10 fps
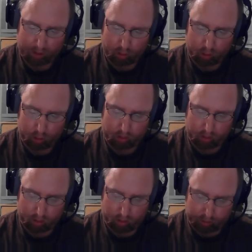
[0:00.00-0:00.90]
Who,
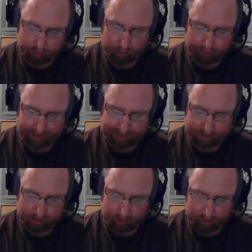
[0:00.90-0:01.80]
who, whoso
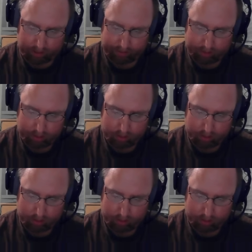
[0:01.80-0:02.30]
pleaseth God